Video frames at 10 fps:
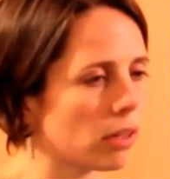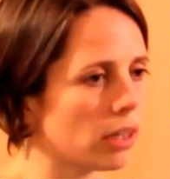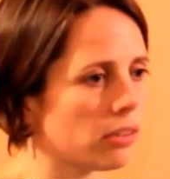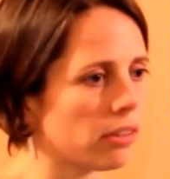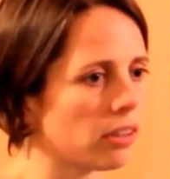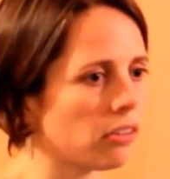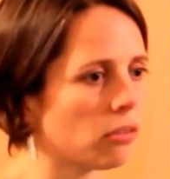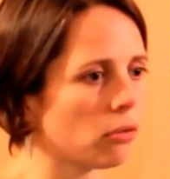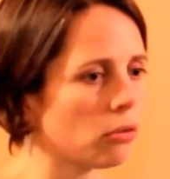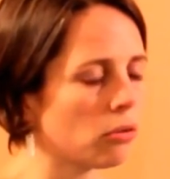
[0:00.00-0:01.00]

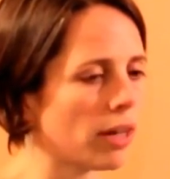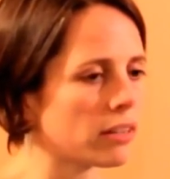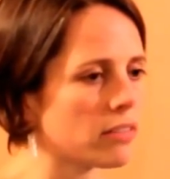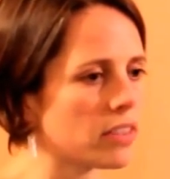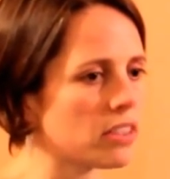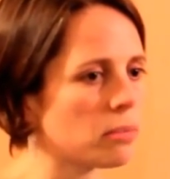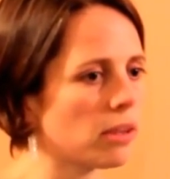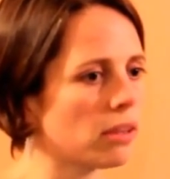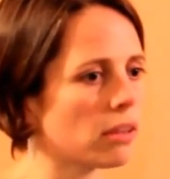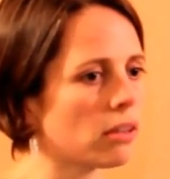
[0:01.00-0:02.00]
international or activists
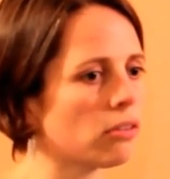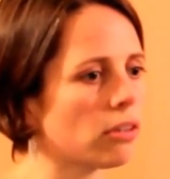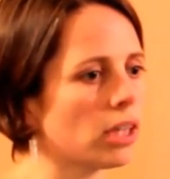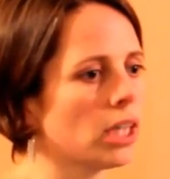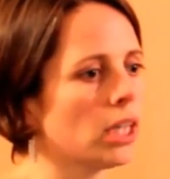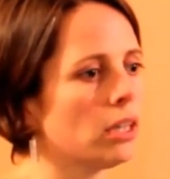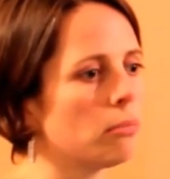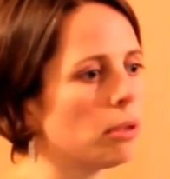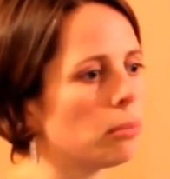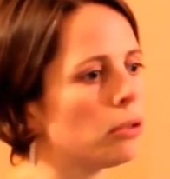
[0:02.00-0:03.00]
within the country,
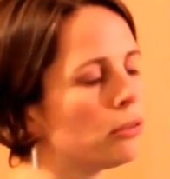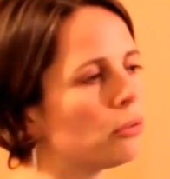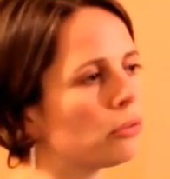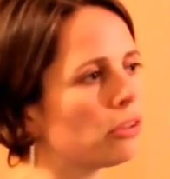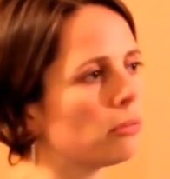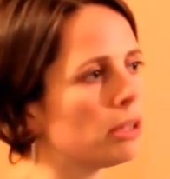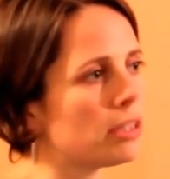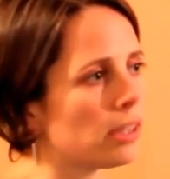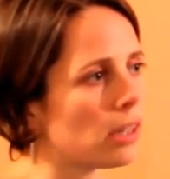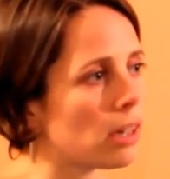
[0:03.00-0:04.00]
people who talk to the
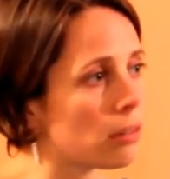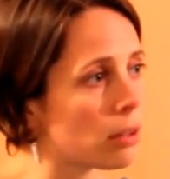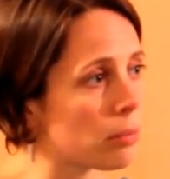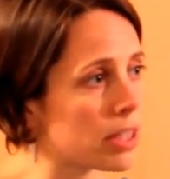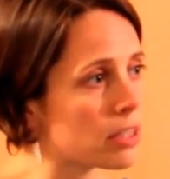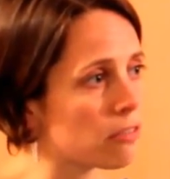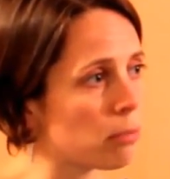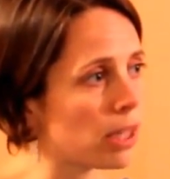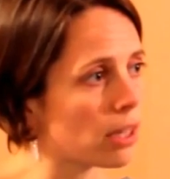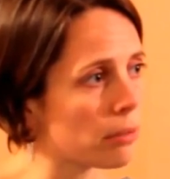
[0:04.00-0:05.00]
media are at risk of
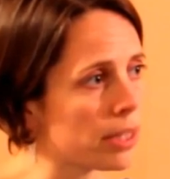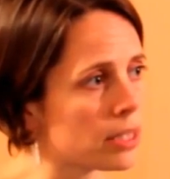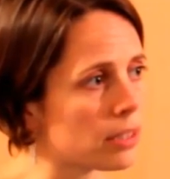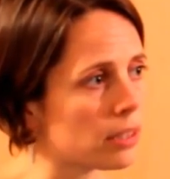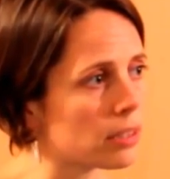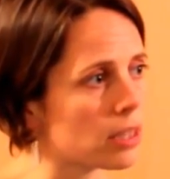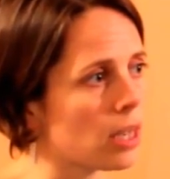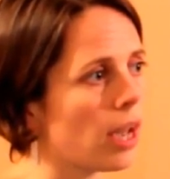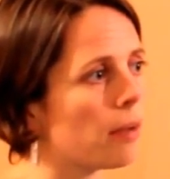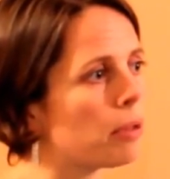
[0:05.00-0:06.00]
being arrested,
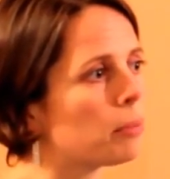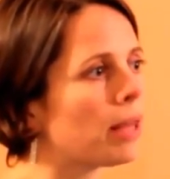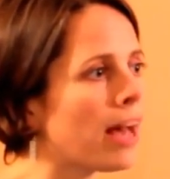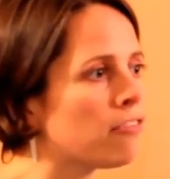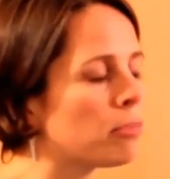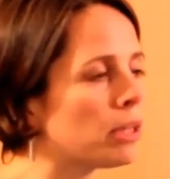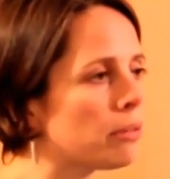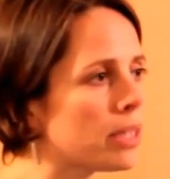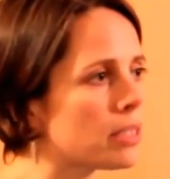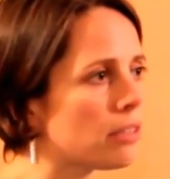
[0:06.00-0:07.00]
and people have been
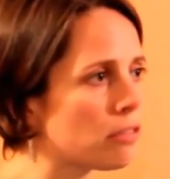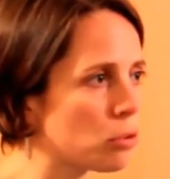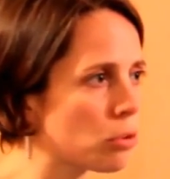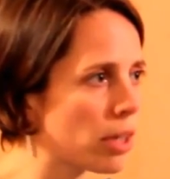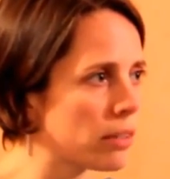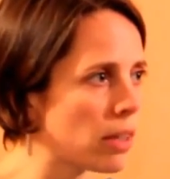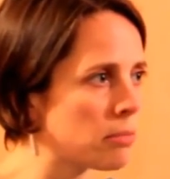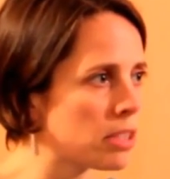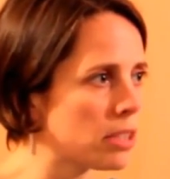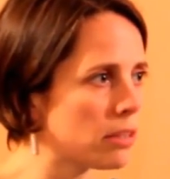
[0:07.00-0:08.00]
arrested for talking to
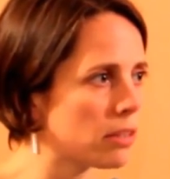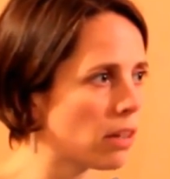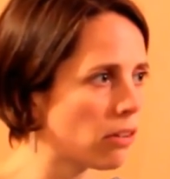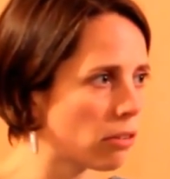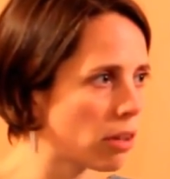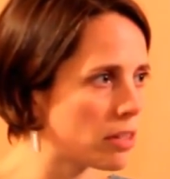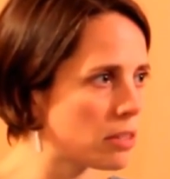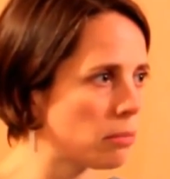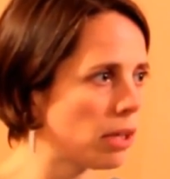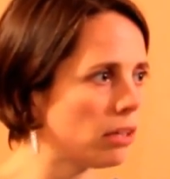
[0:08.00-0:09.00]
Amnesty International,
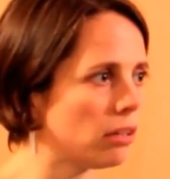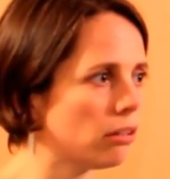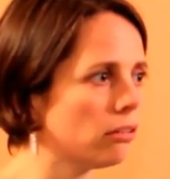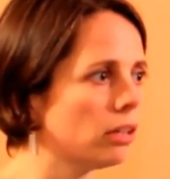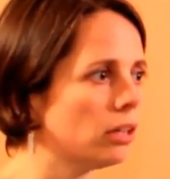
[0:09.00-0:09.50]
as you may know.